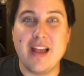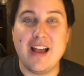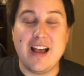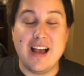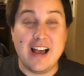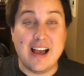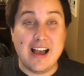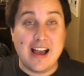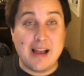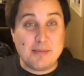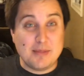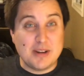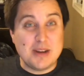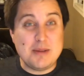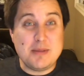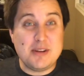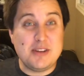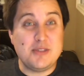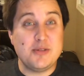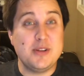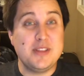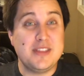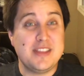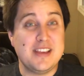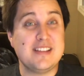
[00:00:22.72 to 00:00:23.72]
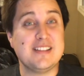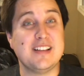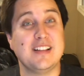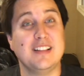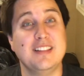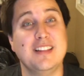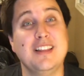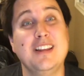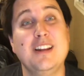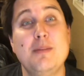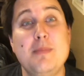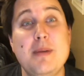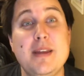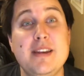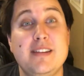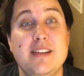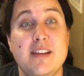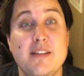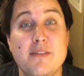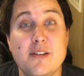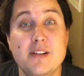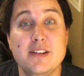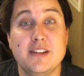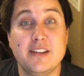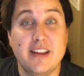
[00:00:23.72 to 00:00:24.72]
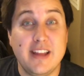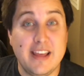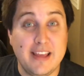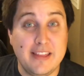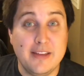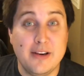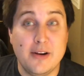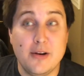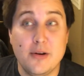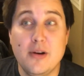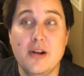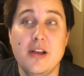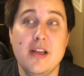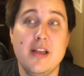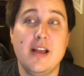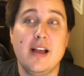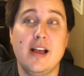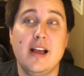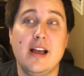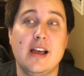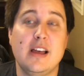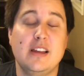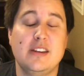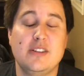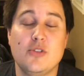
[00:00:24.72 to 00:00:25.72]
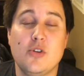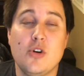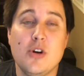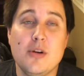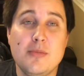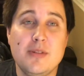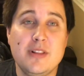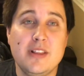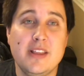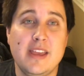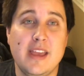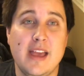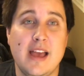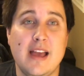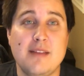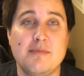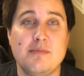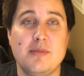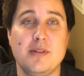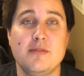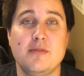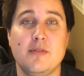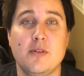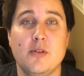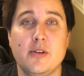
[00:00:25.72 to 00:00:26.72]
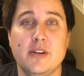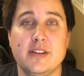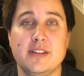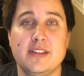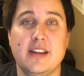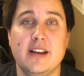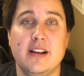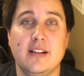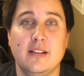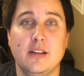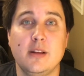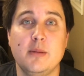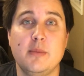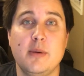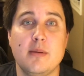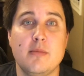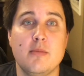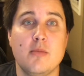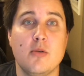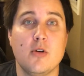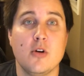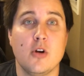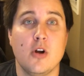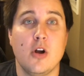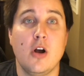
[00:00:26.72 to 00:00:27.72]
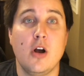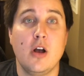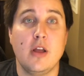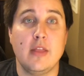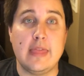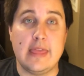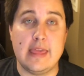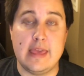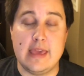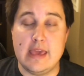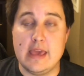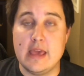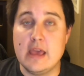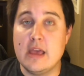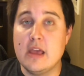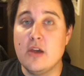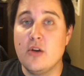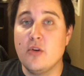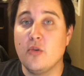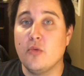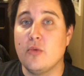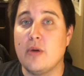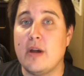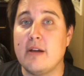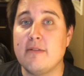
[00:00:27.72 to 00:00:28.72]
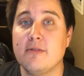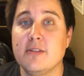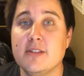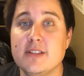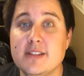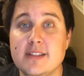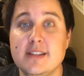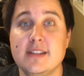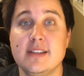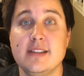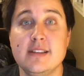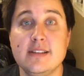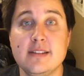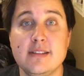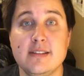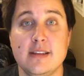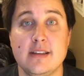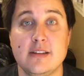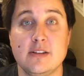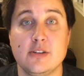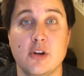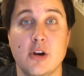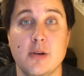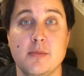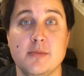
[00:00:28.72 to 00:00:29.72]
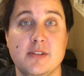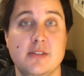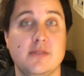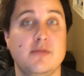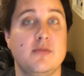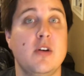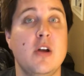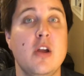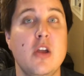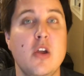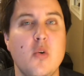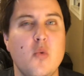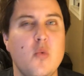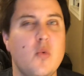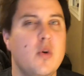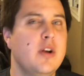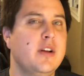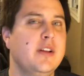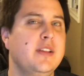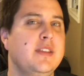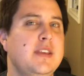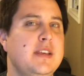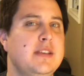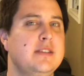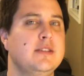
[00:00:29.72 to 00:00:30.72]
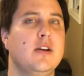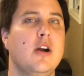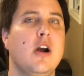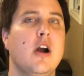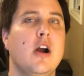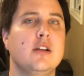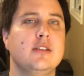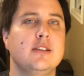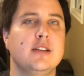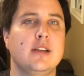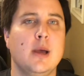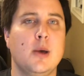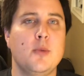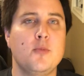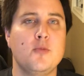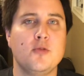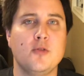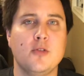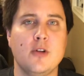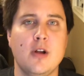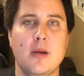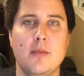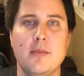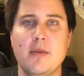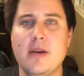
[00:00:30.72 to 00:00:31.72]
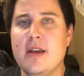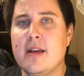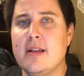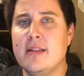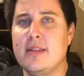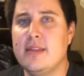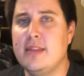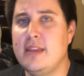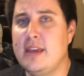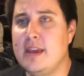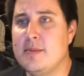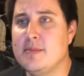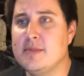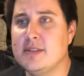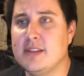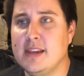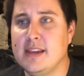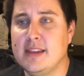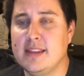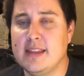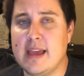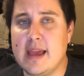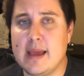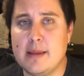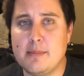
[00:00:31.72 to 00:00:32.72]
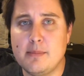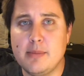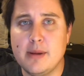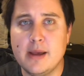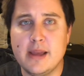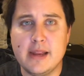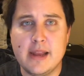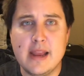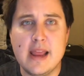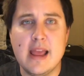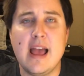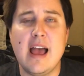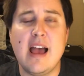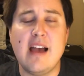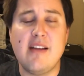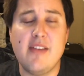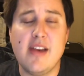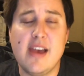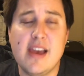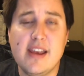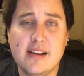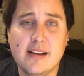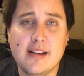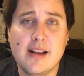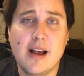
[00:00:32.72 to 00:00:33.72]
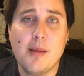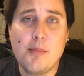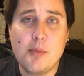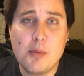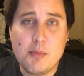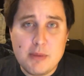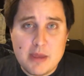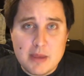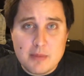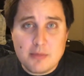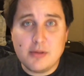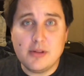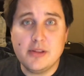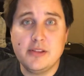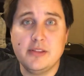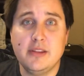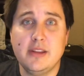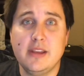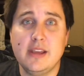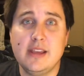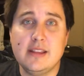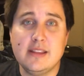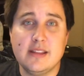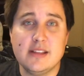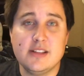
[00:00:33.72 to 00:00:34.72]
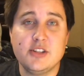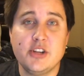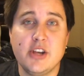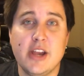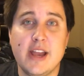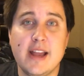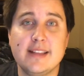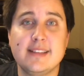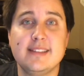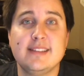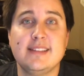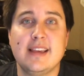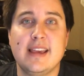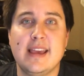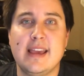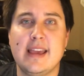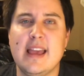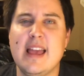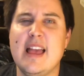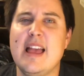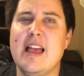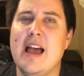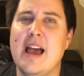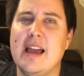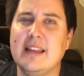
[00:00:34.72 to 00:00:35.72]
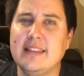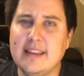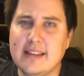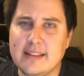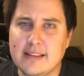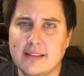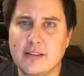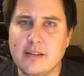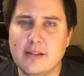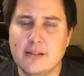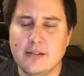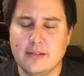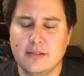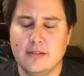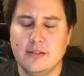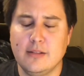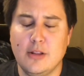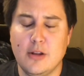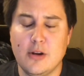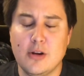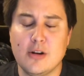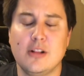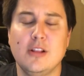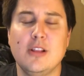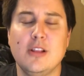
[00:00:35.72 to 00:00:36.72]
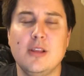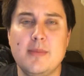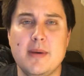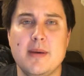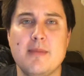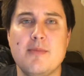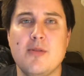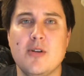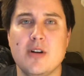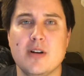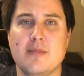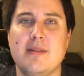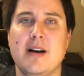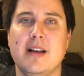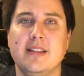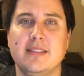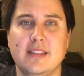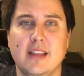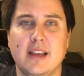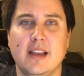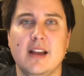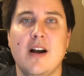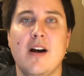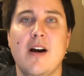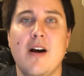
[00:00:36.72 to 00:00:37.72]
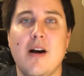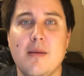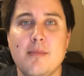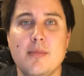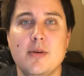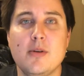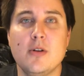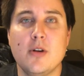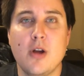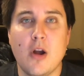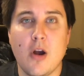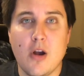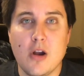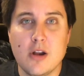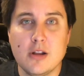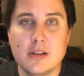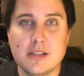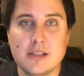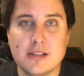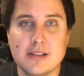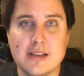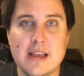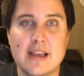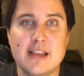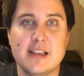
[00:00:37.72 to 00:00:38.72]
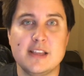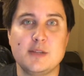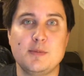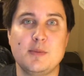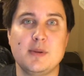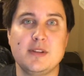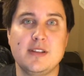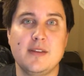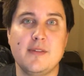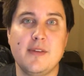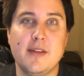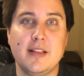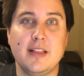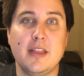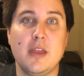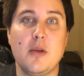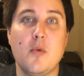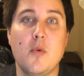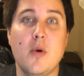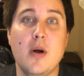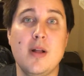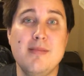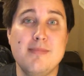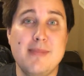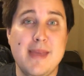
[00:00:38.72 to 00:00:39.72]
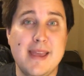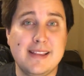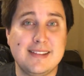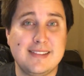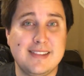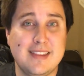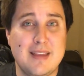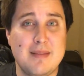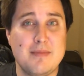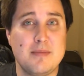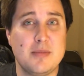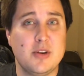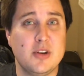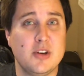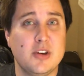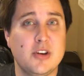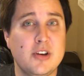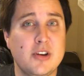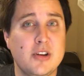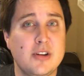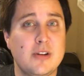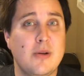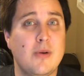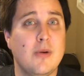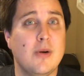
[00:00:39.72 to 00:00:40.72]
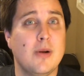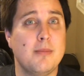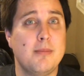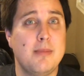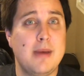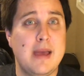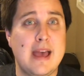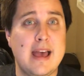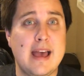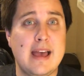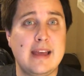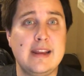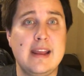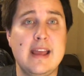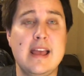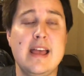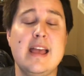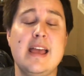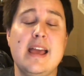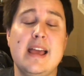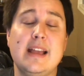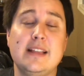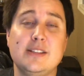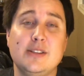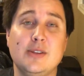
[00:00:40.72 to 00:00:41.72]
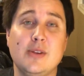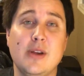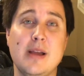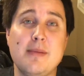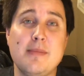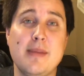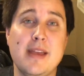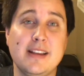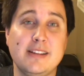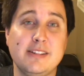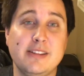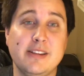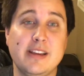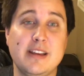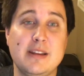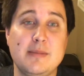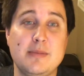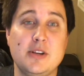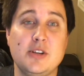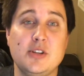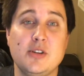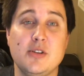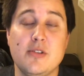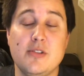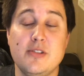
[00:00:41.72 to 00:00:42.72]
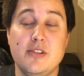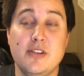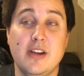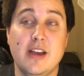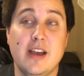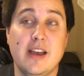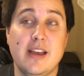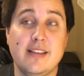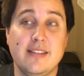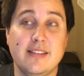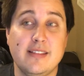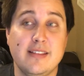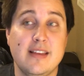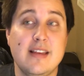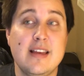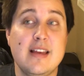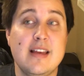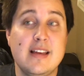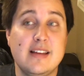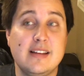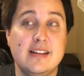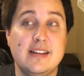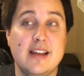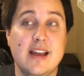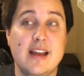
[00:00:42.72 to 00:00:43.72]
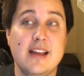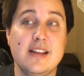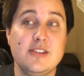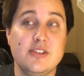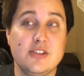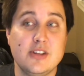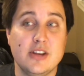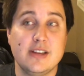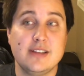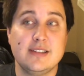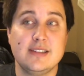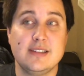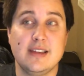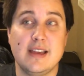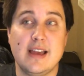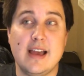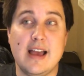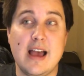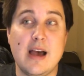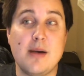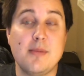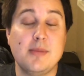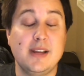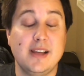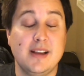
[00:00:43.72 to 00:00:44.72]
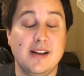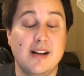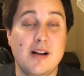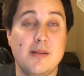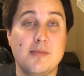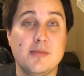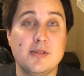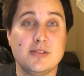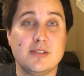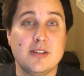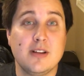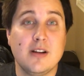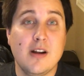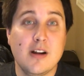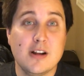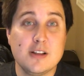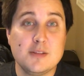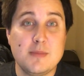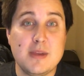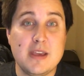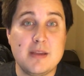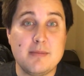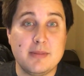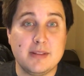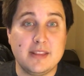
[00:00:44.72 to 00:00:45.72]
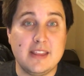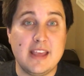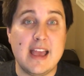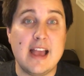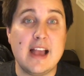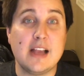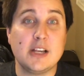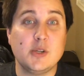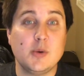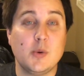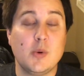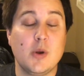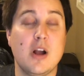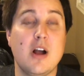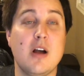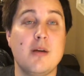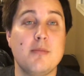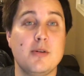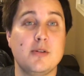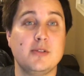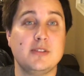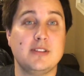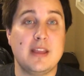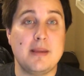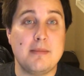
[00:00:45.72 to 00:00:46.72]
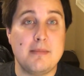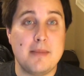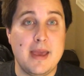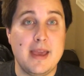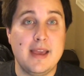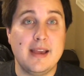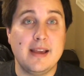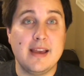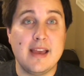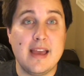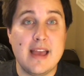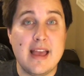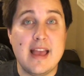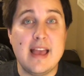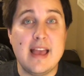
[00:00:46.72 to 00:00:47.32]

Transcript: I'm going to be doing things a little bit different today though. Normally I've been focusing a little bit more on the references in terms of where did these cards come from, themes like that, but I've had a couple people in the chat say I'd like to learn a little bit more about the combo cards, specifically what makes them good or bad, and so I'm actually going to be showing you guys not just how many combos the cards make, but the actual combos they make